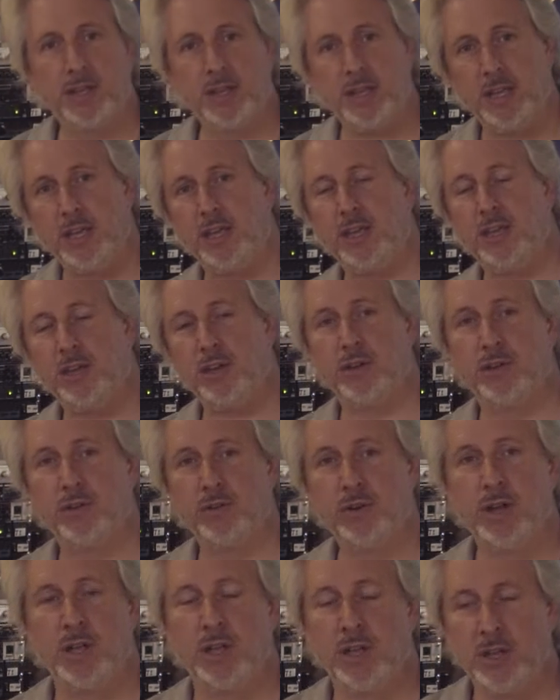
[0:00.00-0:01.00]

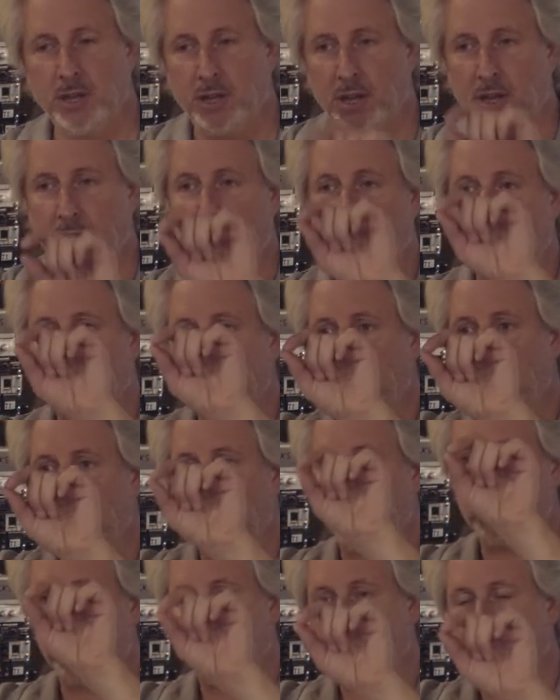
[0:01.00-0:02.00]
EQ, and you can
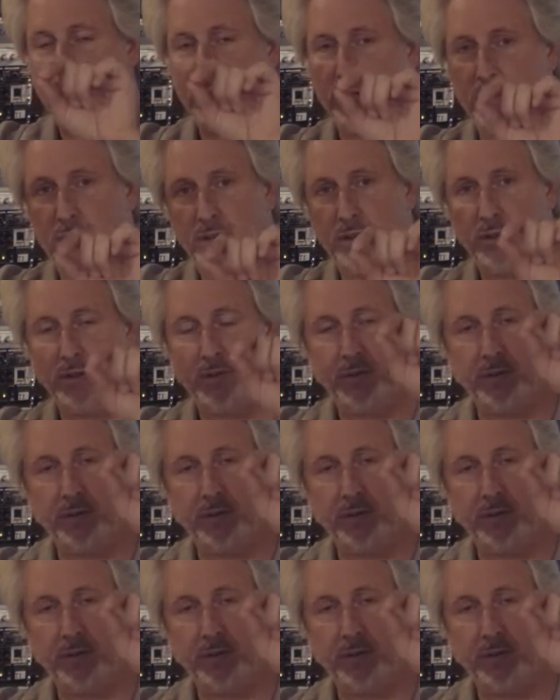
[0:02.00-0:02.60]
adjust the